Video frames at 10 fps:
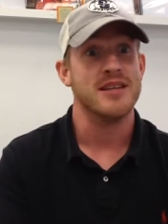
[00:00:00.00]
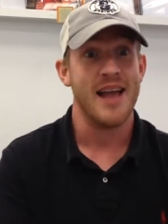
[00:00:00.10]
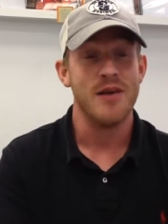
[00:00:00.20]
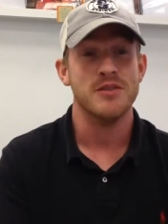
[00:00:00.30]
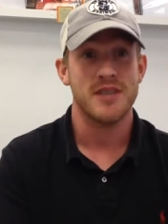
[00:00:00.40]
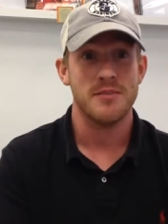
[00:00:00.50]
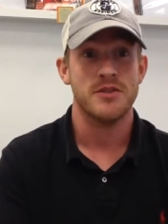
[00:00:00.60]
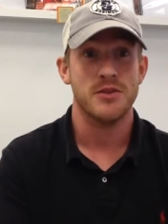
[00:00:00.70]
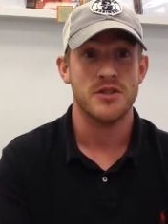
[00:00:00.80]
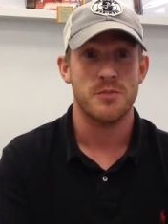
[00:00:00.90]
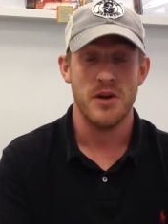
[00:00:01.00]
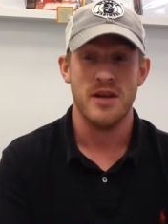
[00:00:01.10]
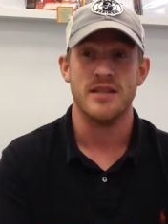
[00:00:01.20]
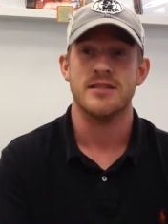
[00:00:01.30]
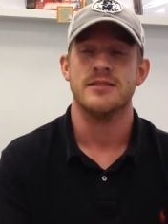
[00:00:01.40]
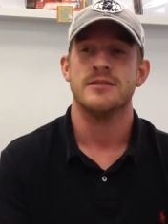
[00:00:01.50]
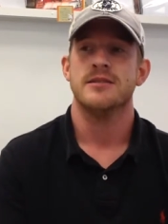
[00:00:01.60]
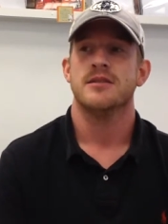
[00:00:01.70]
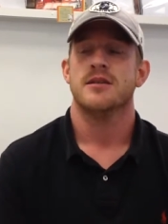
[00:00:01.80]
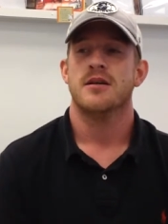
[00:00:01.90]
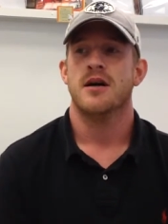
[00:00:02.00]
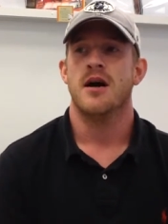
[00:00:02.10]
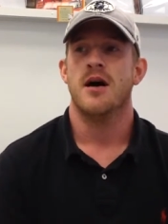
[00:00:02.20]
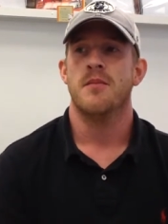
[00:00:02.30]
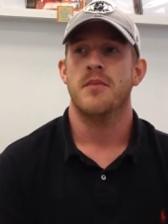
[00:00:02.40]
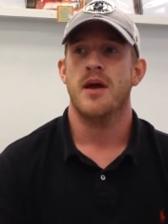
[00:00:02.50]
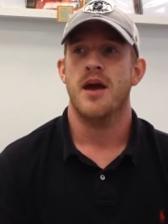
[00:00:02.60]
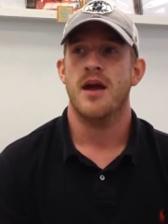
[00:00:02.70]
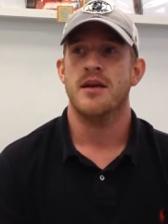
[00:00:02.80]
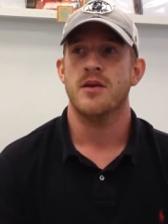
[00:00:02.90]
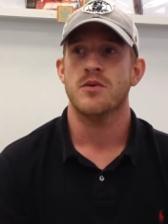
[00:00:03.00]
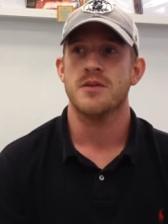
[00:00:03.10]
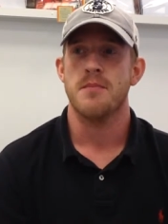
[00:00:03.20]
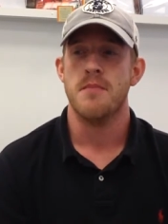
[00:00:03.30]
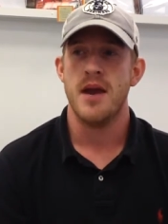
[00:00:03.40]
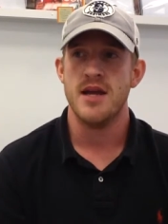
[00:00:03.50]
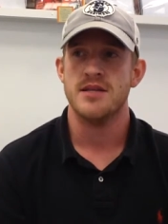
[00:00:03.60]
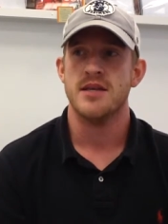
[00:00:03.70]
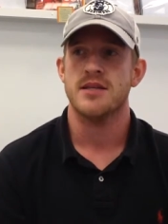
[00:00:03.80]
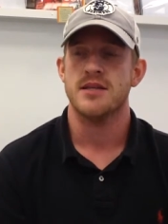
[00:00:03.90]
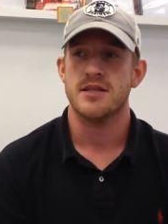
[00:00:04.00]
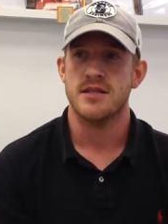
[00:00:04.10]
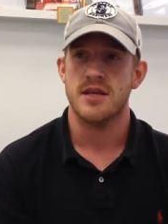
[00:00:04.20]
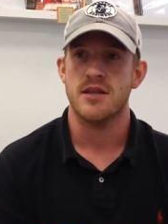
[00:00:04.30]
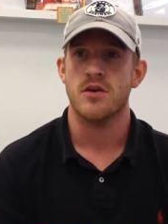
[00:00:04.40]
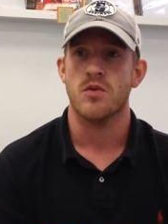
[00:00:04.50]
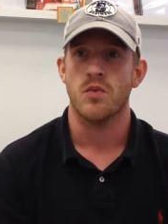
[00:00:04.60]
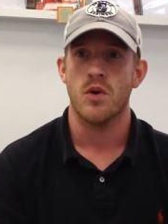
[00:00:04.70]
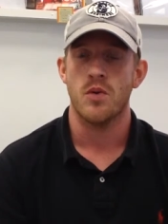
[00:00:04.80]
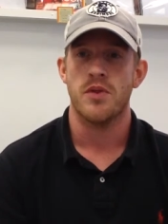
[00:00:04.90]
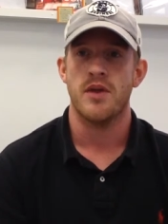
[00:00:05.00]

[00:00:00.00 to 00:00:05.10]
allows them to experience. And it was amazing to see the growth